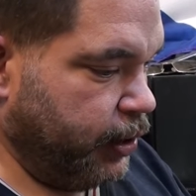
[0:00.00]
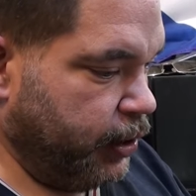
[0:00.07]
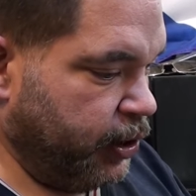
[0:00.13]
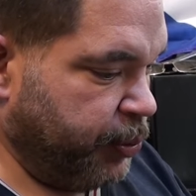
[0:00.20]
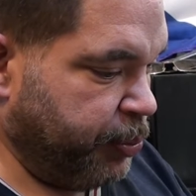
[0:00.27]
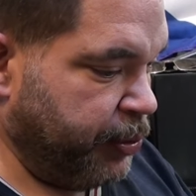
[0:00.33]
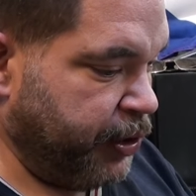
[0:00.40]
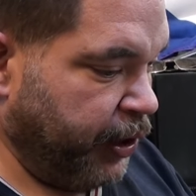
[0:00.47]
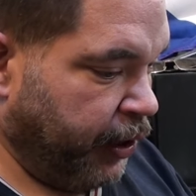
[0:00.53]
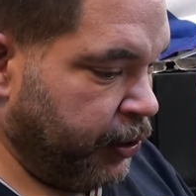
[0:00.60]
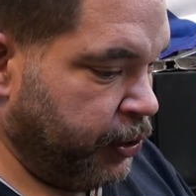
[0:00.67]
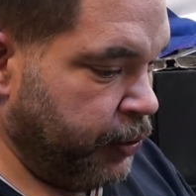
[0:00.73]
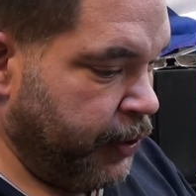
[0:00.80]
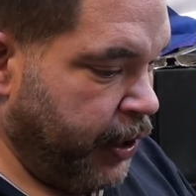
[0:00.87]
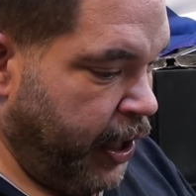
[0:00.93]
I suppose I could
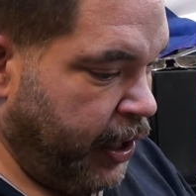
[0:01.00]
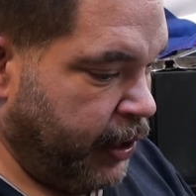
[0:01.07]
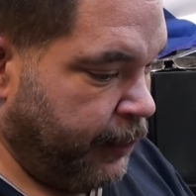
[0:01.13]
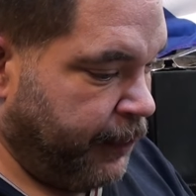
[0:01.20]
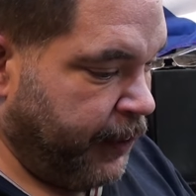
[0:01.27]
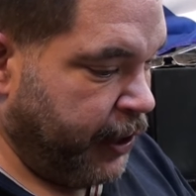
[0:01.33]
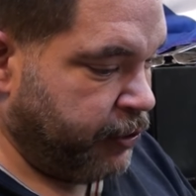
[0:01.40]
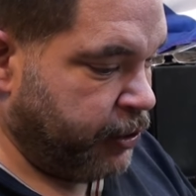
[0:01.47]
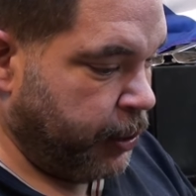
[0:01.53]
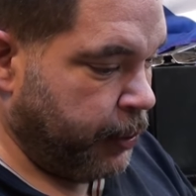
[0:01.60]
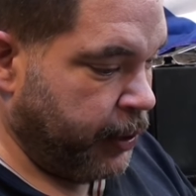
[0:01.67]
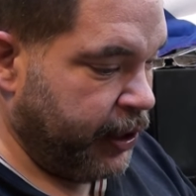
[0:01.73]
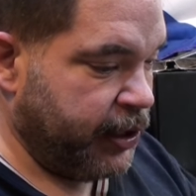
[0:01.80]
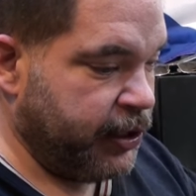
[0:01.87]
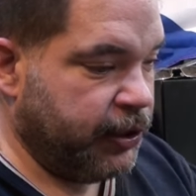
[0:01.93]
do that at the factory
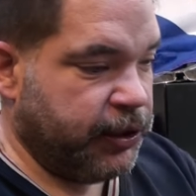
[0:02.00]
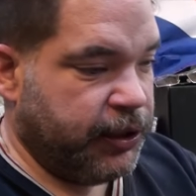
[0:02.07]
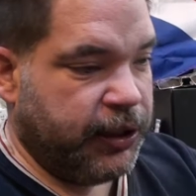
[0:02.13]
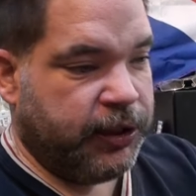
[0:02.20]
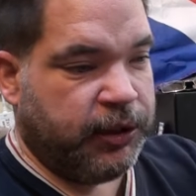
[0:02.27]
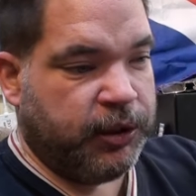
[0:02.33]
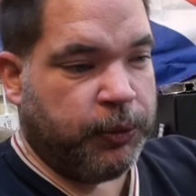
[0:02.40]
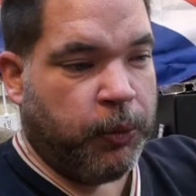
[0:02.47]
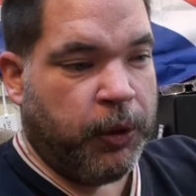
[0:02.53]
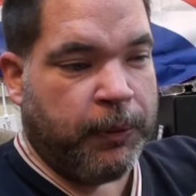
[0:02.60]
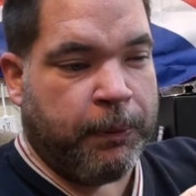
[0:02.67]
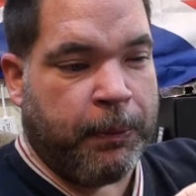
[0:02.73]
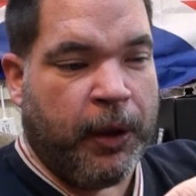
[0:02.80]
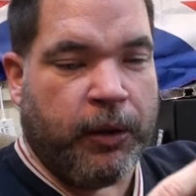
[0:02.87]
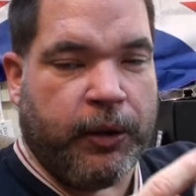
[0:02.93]
quite easy because it's just
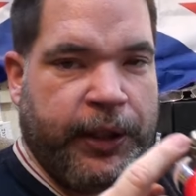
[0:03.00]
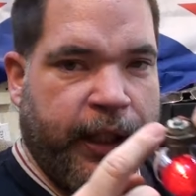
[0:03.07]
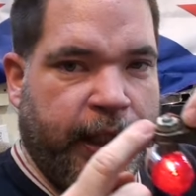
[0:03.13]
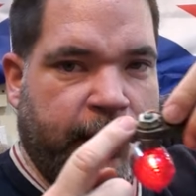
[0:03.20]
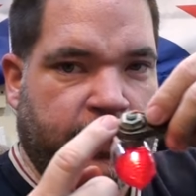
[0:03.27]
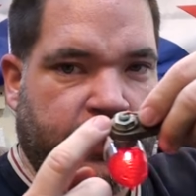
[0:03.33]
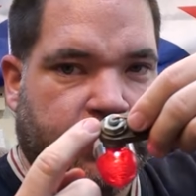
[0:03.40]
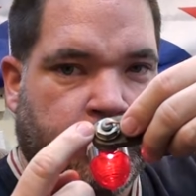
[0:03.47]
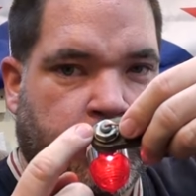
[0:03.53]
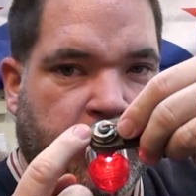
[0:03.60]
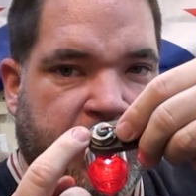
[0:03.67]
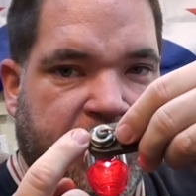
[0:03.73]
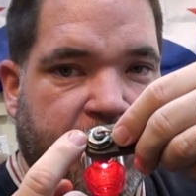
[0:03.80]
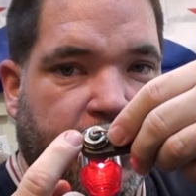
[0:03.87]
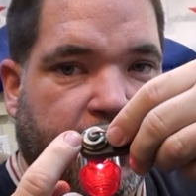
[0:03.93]
one bolt there, look,
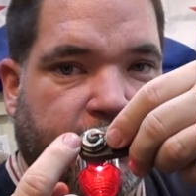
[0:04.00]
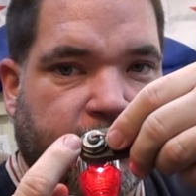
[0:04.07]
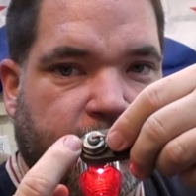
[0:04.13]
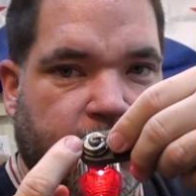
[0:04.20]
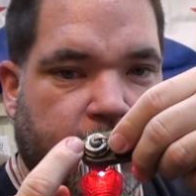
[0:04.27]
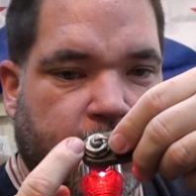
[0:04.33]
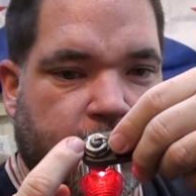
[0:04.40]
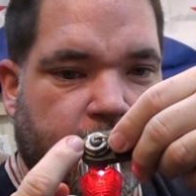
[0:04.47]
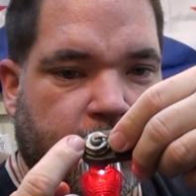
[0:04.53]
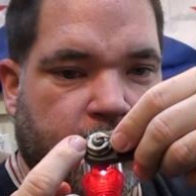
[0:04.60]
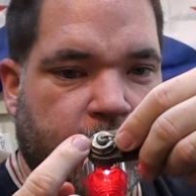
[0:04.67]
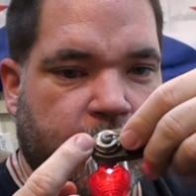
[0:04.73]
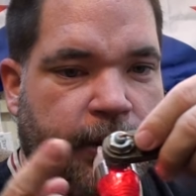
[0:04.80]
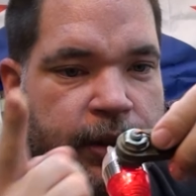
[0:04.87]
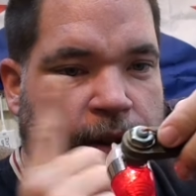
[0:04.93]
one nut.
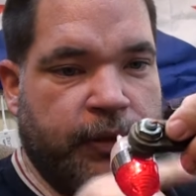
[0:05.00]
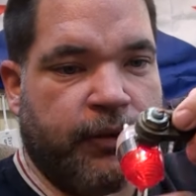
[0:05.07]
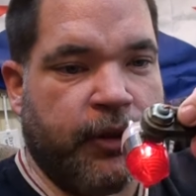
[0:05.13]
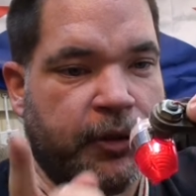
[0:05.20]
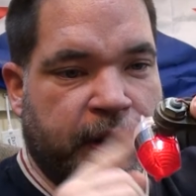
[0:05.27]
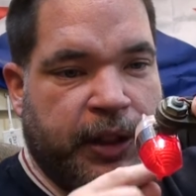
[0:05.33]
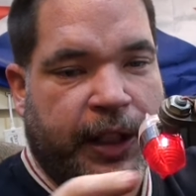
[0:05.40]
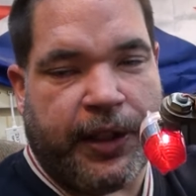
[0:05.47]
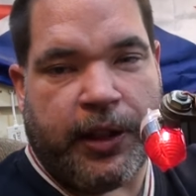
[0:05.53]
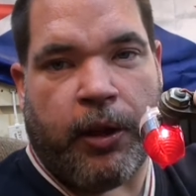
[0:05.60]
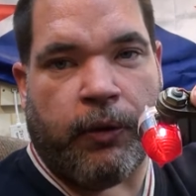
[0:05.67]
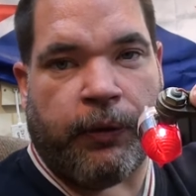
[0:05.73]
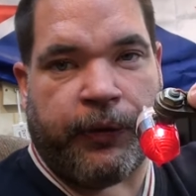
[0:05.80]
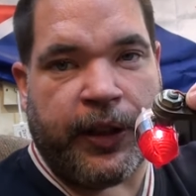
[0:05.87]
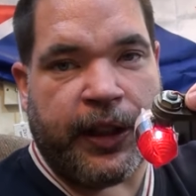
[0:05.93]
So you could rotate the
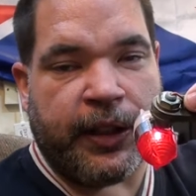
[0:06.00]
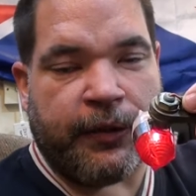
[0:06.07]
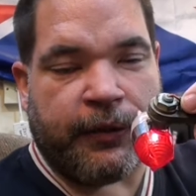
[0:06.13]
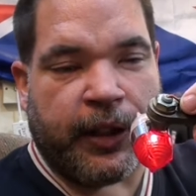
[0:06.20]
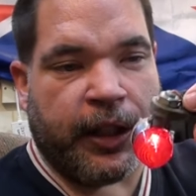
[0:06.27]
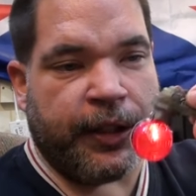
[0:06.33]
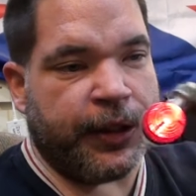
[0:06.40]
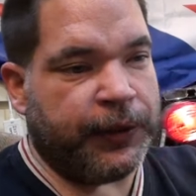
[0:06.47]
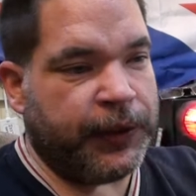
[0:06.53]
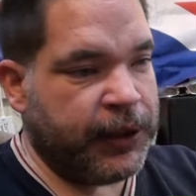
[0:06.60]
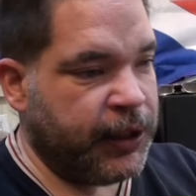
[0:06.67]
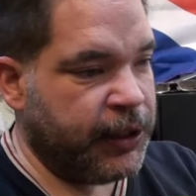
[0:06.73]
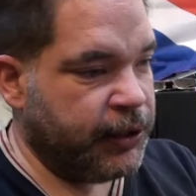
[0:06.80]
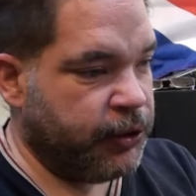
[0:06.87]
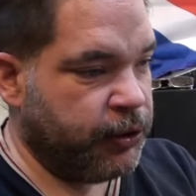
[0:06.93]
whole fitting around if you
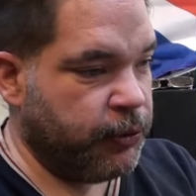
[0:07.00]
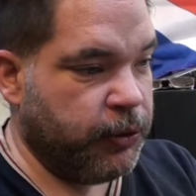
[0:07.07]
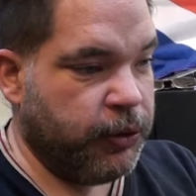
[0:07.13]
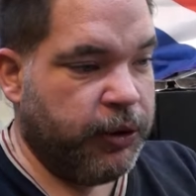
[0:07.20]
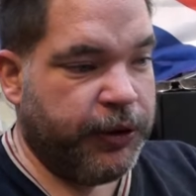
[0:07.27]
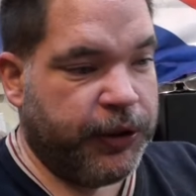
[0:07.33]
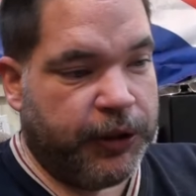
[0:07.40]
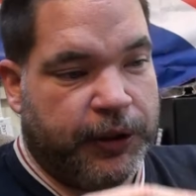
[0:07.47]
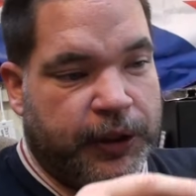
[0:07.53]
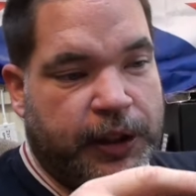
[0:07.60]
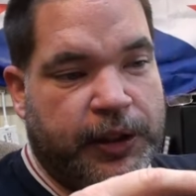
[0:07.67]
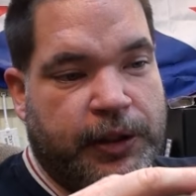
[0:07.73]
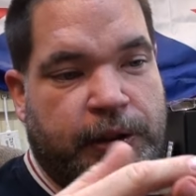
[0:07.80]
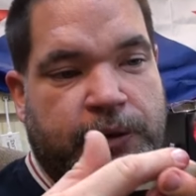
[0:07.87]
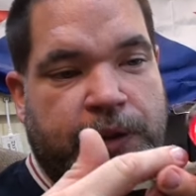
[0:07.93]
needed to, or you could
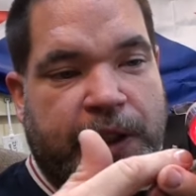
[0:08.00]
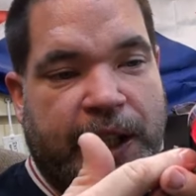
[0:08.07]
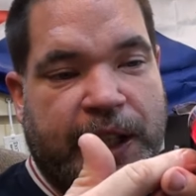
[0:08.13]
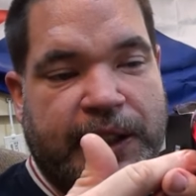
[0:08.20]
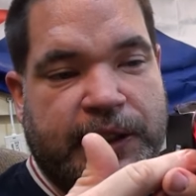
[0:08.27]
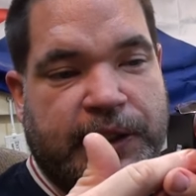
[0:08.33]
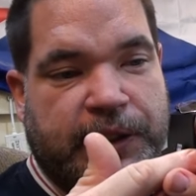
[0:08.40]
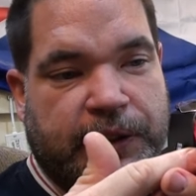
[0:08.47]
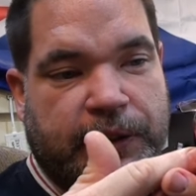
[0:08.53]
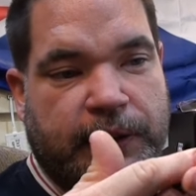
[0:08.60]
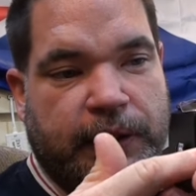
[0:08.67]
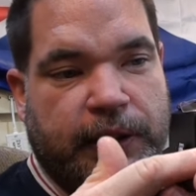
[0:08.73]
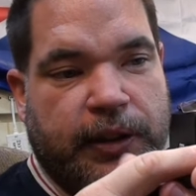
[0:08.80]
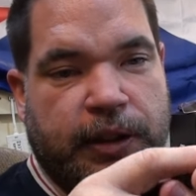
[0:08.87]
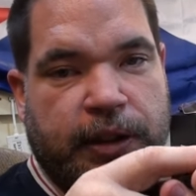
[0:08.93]
undo the lens.
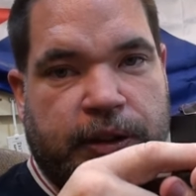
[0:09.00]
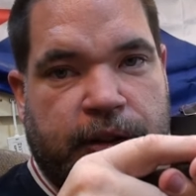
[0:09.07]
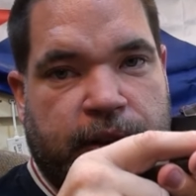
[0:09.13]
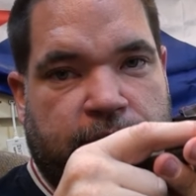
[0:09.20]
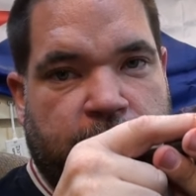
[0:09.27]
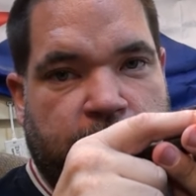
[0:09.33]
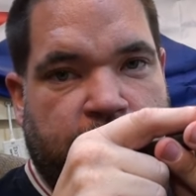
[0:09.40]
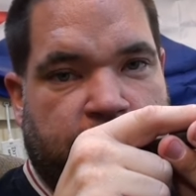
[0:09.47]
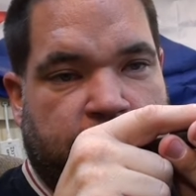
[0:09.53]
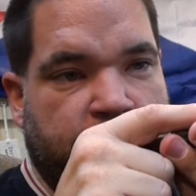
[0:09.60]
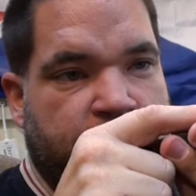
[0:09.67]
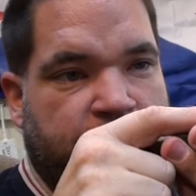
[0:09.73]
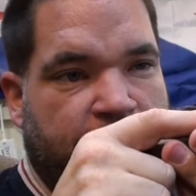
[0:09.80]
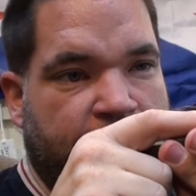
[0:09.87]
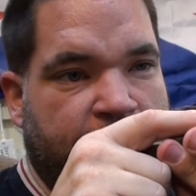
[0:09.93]
There's just two
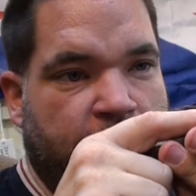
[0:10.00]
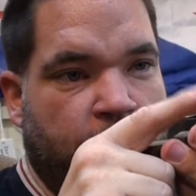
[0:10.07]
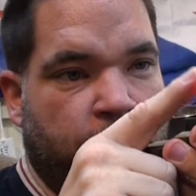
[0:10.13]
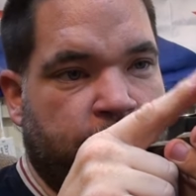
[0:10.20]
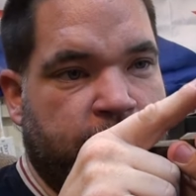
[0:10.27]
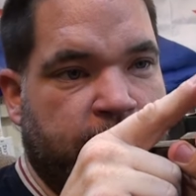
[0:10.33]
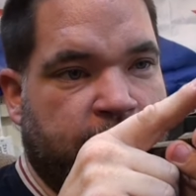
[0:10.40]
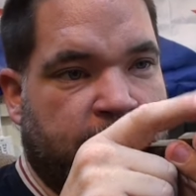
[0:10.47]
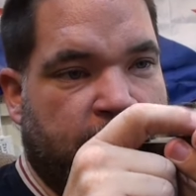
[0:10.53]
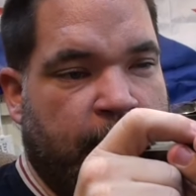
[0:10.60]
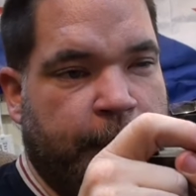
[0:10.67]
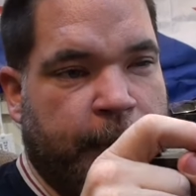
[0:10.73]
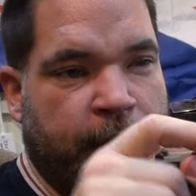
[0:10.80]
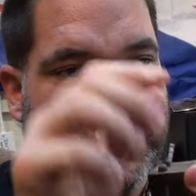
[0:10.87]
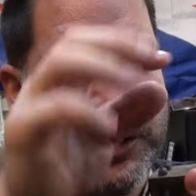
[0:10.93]
screws here that hold this
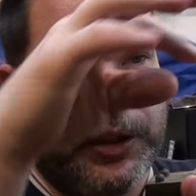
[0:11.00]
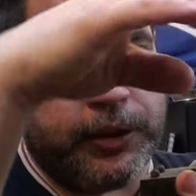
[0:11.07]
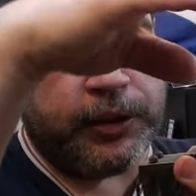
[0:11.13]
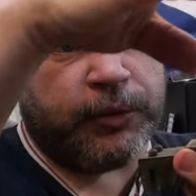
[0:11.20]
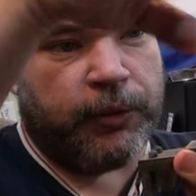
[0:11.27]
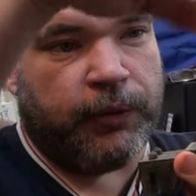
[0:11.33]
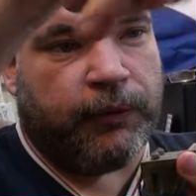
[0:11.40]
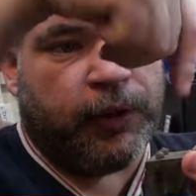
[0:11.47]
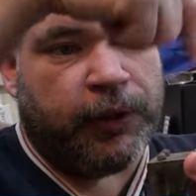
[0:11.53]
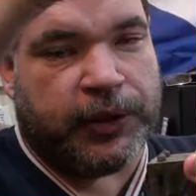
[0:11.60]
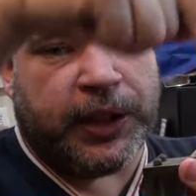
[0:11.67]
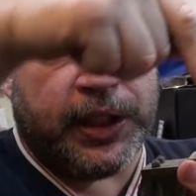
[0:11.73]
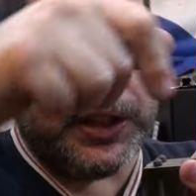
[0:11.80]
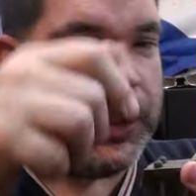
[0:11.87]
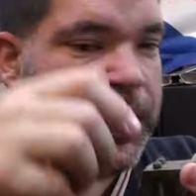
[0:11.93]
clamp on, then you just
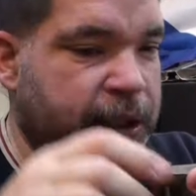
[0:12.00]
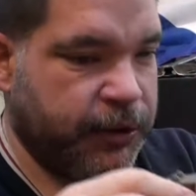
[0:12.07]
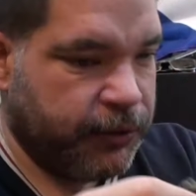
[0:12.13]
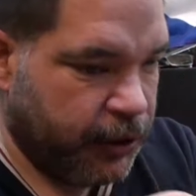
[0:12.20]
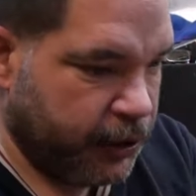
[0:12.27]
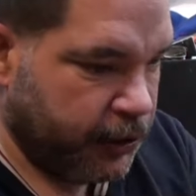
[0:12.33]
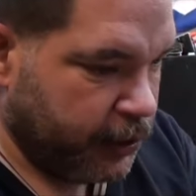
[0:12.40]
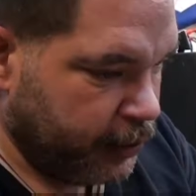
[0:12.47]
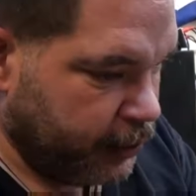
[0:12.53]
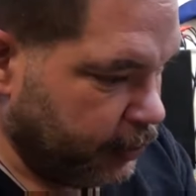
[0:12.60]
rotate the lens around.